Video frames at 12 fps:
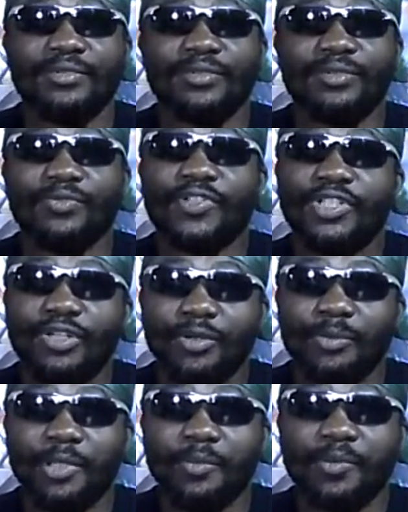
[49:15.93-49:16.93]
To fish our
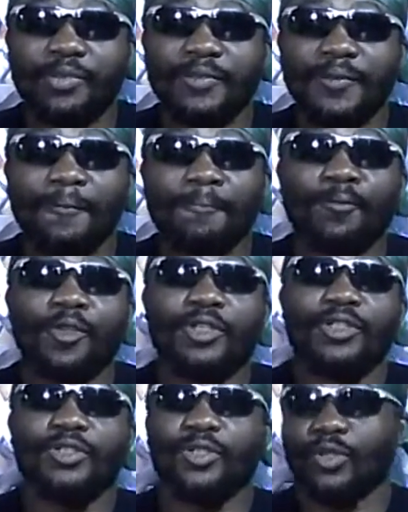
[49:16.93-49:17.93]
people.
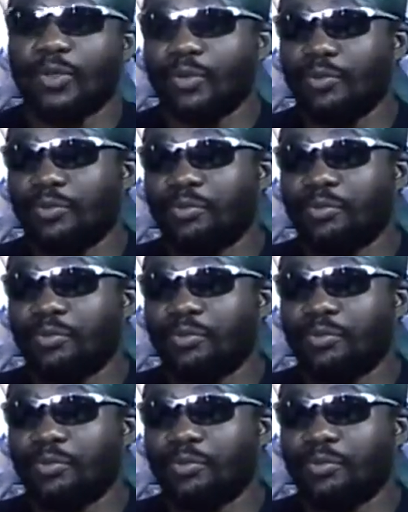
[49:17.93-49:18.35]
So